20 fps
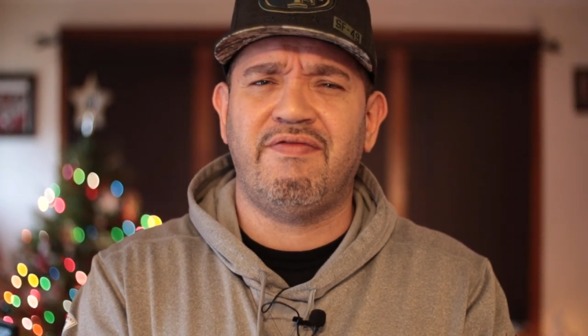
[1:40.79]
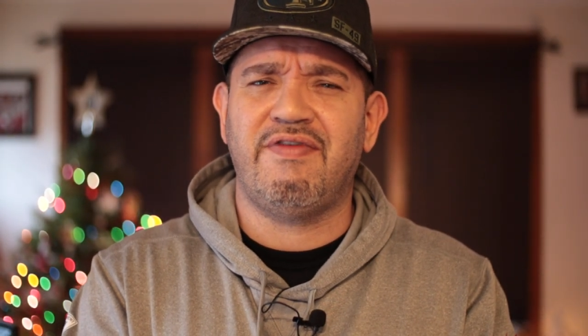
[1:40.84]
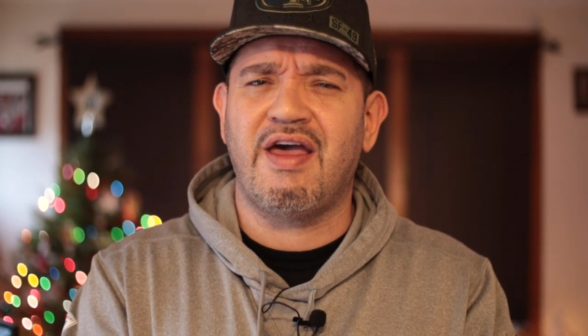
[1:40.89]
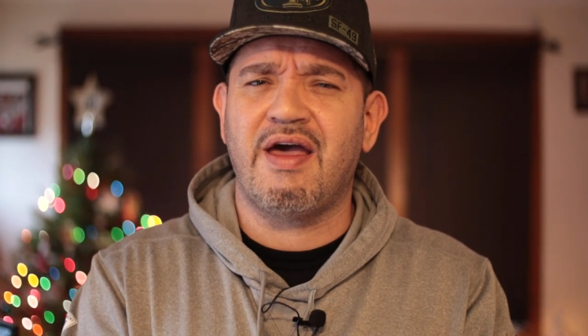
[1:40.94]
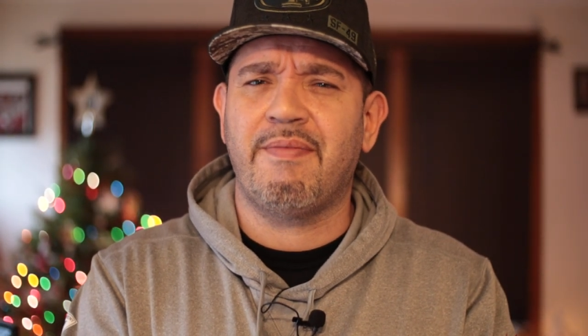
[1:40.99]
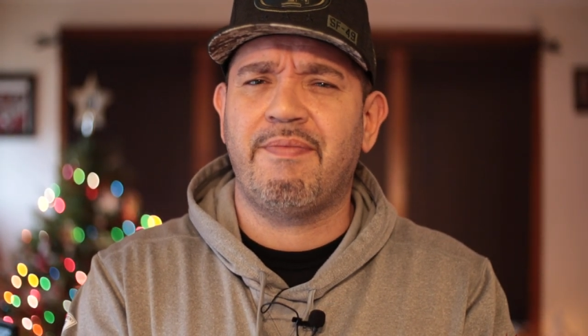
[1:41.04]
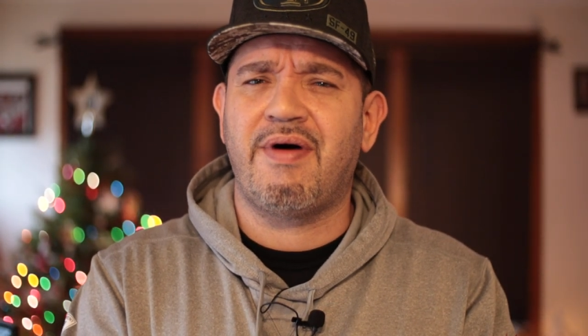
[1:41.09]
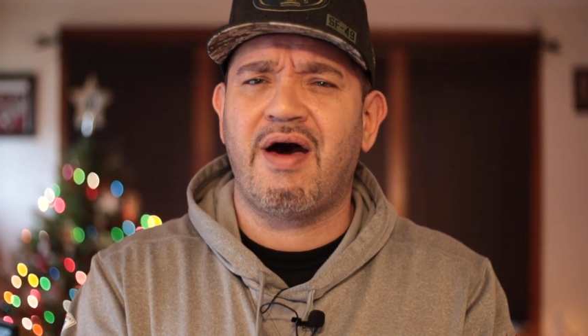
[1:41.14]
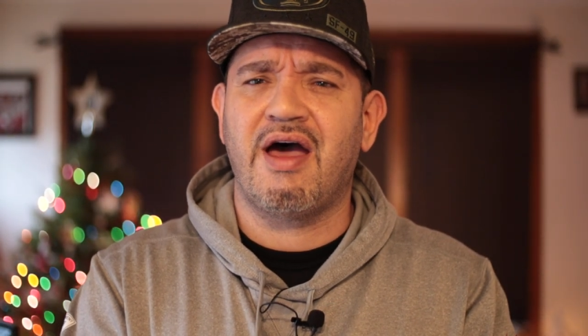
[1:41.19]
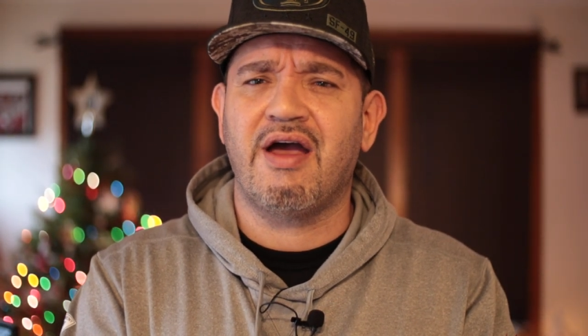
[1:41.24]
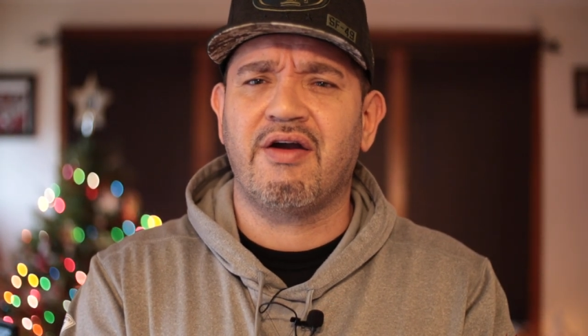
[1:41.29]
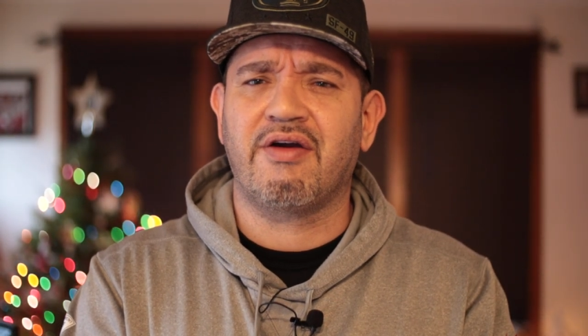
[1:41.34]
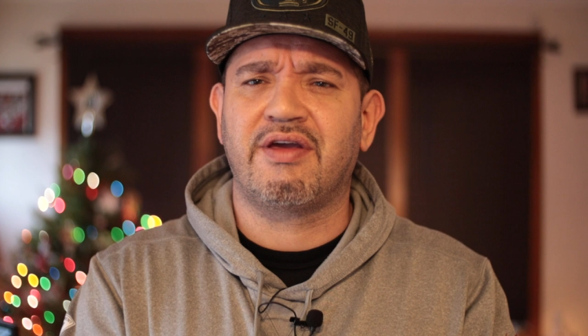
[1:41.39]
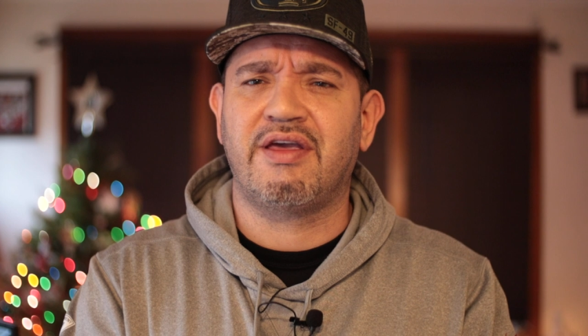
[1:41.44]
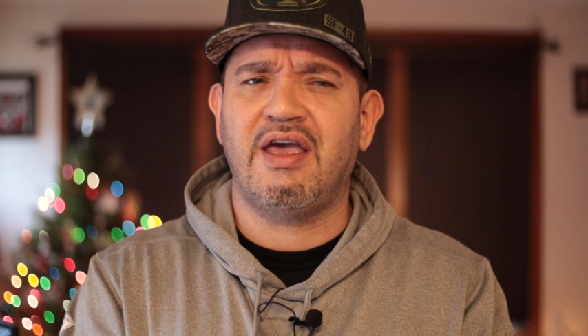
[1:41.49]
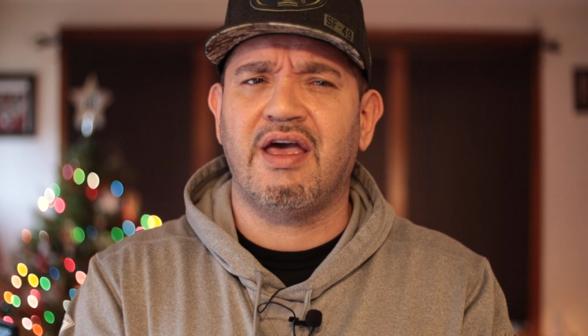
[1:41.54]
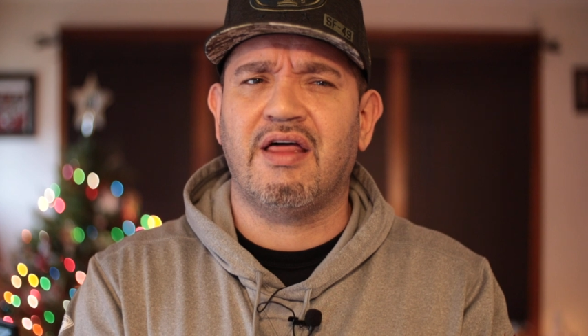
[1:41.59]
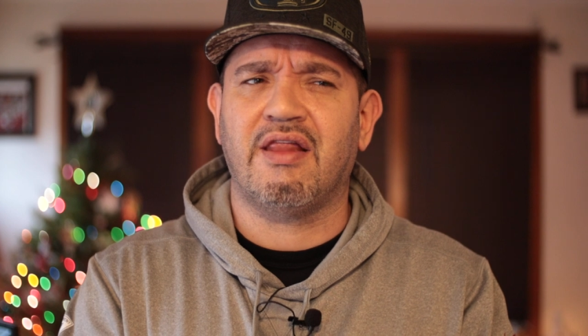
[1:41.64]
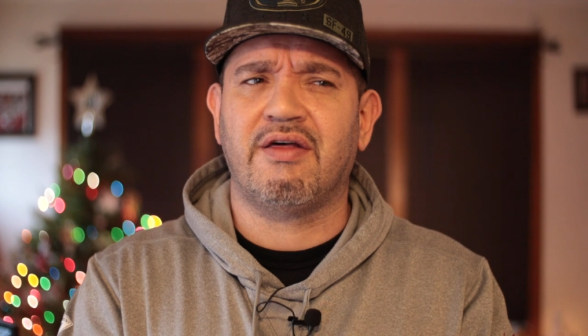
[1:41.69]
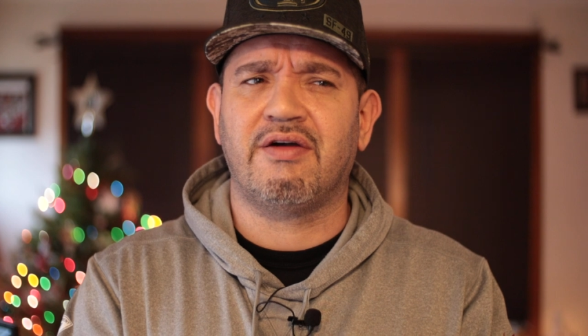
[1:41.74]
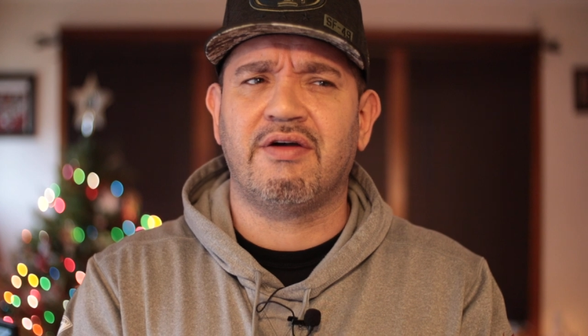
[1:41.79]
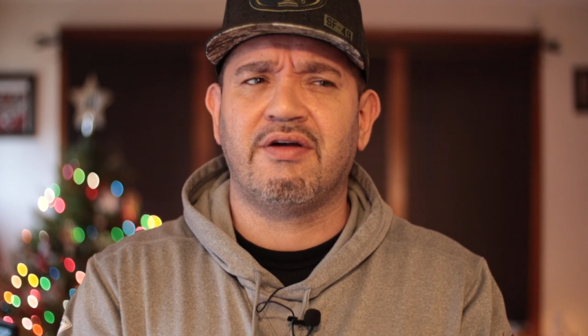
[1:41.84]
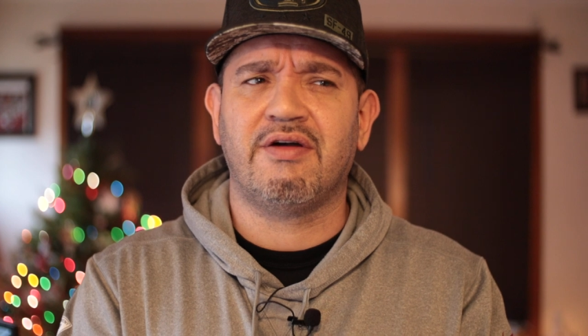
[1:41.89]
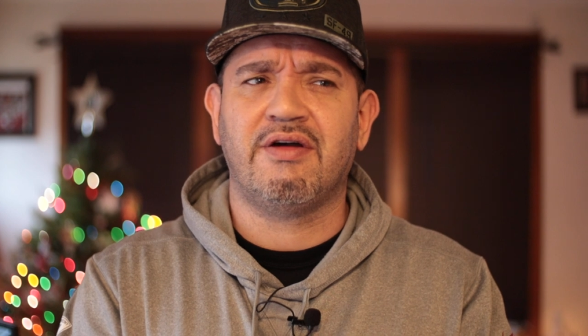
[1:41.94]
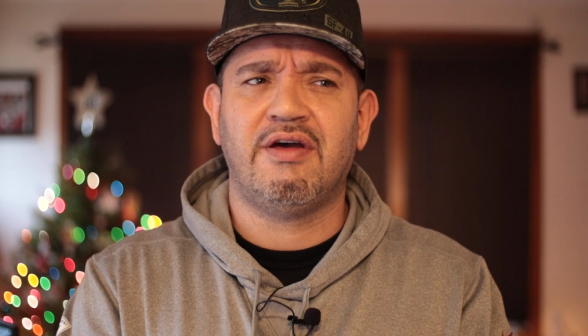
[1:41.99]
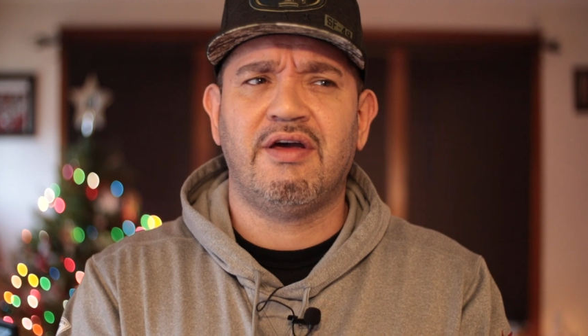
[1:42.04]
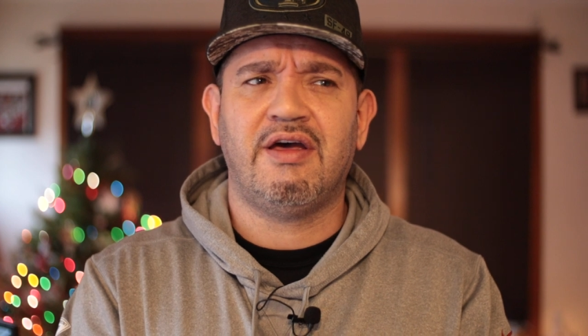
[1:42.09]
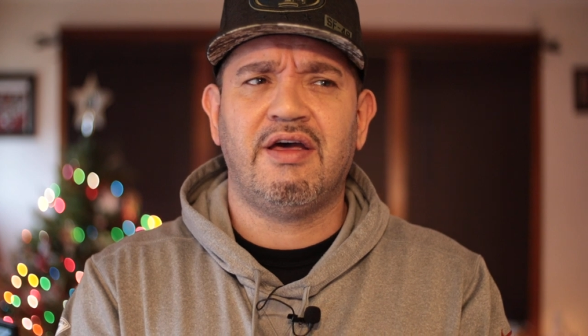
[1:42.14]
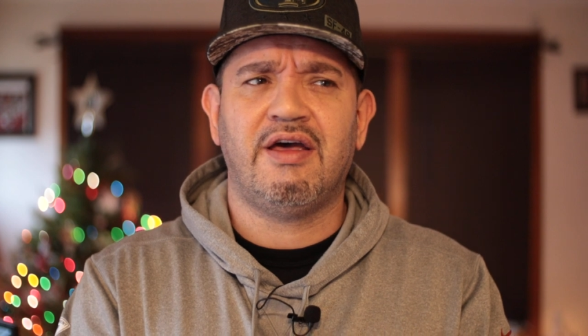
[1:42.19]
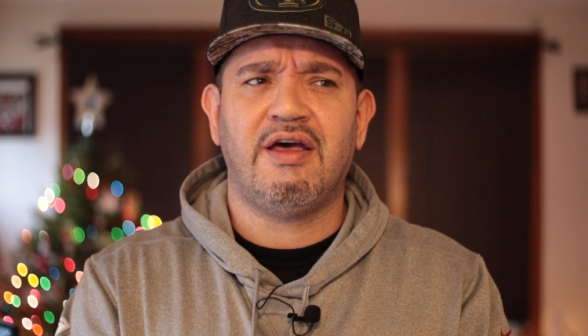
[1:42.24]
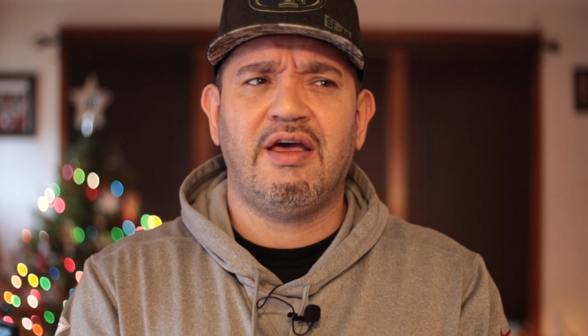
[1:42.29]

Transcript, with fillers: Vampire Killer,